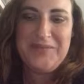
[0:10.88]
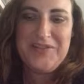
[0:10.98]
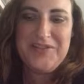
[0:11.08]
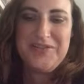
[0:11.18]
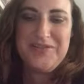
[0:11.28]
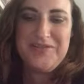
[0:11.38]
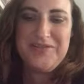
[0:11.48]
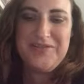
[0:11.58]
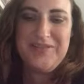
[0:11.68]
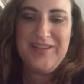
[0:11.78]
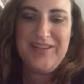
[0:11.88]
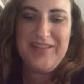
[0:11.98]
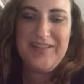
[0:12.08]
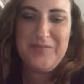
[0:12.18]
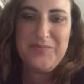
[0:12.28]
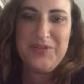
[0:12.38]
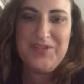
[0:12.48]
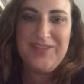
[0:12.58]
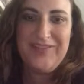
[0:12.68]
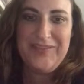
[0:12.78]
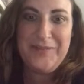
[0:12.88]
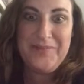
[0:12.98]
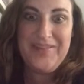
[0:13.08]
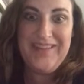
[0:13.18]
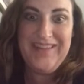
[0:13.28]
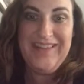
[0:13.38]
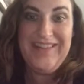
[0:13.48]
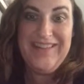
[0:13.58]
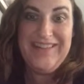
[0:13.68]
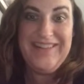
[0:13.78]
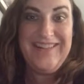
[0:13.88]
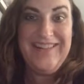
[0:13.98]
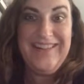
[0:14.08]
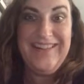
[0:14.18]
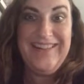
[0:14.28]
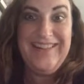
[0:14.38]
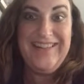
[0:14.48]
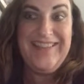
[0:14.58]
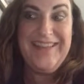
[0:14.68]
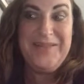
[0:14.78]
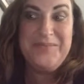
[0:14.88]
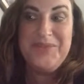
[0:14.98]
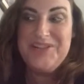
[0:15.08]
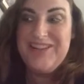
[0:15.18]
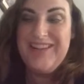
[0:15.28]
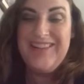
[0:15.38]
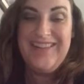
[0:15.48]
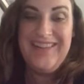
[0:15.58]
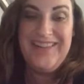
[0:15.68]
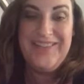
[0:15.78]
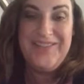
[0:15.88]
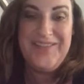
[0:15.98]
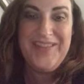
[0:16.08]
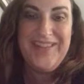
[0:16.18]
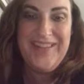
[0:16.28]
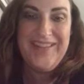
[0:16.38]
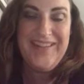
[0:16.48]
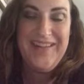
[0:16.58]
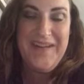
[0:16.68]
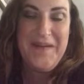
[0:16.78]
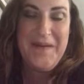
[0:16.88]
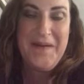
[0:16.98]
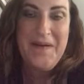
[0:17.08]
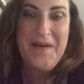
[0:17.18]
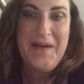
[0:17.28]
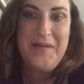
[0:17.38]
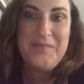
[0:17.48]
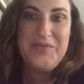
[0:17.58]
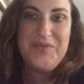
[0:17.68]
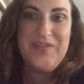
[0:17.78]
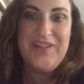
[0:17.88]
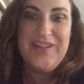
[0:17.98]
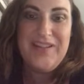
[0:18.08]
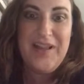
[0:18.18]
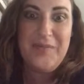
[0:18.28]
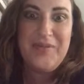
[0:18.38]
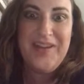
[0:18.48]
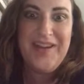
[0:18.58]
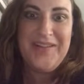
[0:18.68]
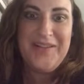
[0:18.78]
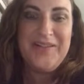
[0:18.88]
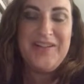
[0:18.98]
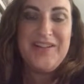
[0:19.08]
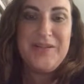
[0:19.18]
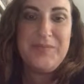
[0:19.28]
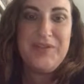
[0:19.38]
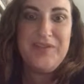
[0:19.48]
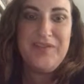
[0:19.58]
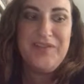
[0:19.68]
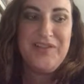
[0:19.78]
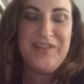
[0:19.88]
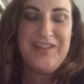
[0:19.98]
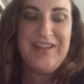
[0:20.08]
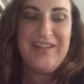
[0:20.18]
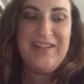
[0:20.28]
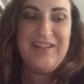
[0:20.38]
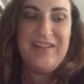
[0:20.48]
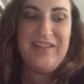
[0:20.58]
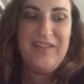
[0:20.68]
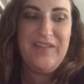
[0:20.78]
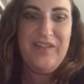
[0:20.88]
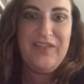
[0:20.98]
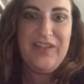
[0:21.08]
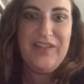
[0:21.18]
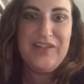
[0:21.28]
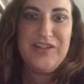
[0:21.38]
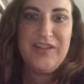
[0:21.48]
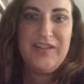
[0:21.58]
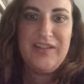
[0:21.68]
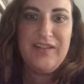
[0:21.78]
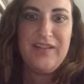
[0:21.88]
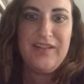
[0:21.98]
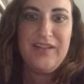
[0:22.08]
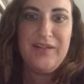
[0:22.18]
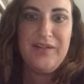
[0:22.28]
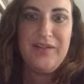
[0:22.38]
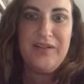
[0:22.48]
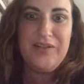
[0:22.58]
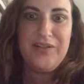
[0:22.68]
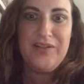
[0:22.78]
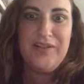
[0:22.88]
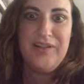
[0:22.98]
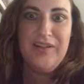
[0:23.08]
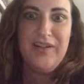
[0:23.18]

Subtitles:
to get the music from the E.T. theme music at the end of the movie. It's all piano and it's beautiful, and if you ever get the chance to listen to it, you should